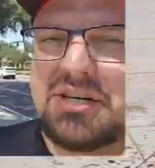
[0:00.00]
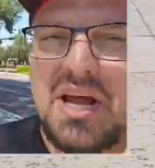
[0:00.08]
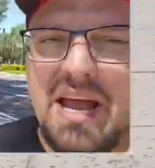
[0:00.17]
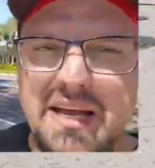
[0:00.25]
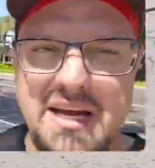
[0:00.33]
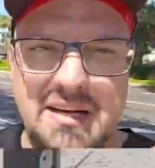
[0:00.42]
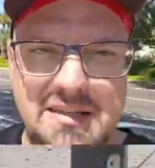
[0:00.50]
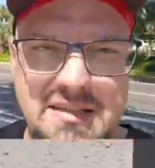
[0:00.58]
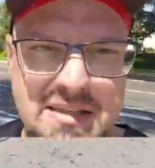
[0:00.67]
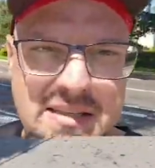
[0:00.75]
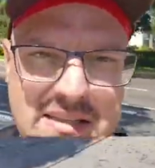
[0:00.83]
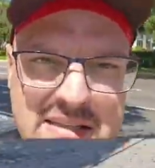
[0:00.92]
Shack here,
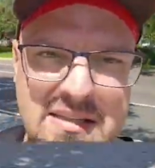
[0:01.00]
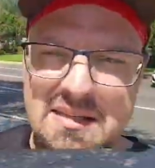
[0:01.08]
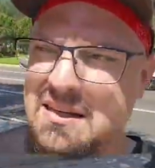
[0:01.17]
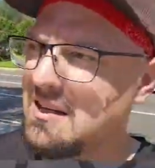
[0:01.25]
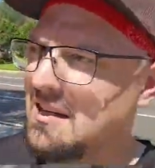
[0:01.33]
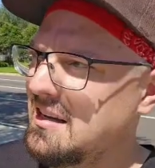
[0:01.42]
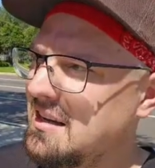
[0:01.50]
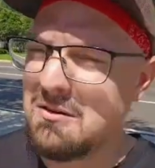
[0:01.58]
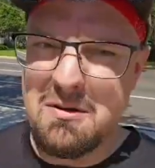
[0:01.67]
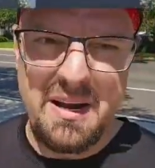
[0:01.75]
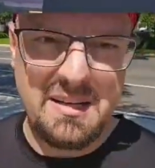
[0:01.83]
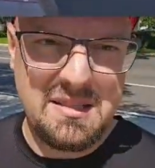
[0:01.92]

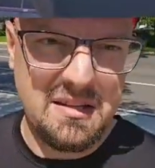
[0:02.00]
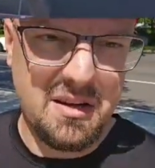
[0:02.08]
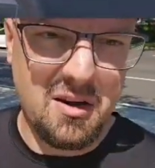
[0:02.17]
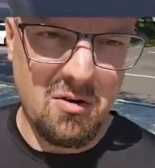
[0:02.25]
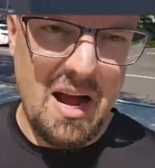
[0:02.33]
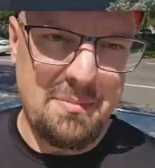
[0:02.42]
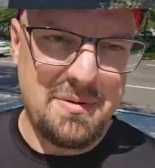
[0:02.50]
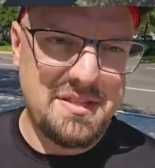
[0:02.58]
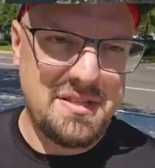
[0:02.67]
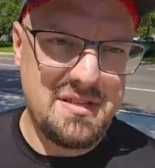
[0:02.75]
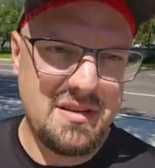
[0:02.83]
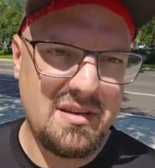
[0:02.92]
right next to the
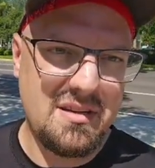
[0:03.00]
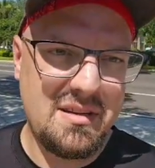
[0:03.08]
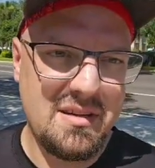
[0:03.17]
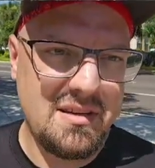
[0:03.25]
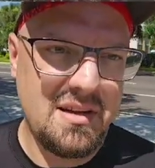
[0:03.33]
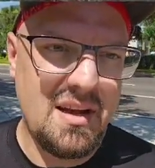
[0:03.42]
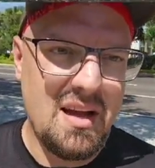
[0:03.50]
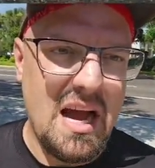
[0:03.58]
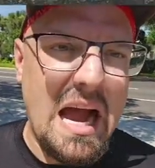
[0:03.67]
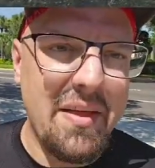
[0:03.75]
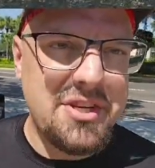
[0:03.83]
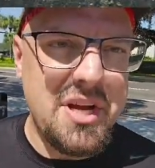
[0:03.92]
Carrabba's.
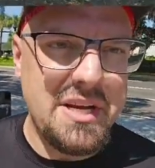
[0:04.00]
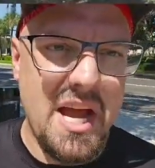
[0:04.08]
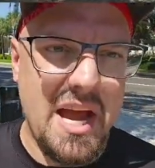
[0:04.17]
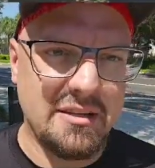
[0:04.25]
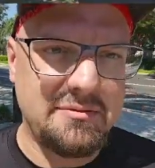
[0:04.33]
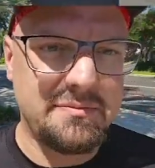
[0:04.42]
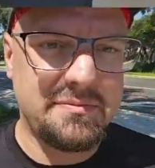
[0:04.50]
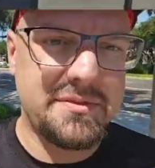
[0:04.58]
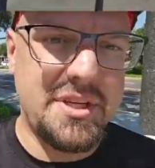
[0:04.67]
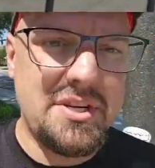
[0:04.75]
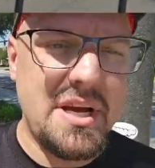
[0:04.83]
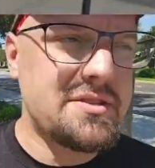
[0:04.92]
I like Shake Shack.
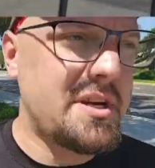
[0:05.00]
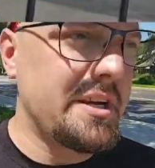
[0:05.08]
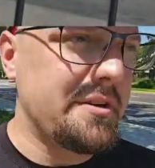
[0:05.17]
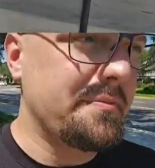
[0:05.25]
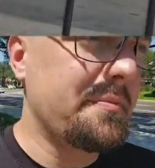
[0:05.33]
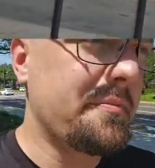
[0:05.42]
Shake Shack's good.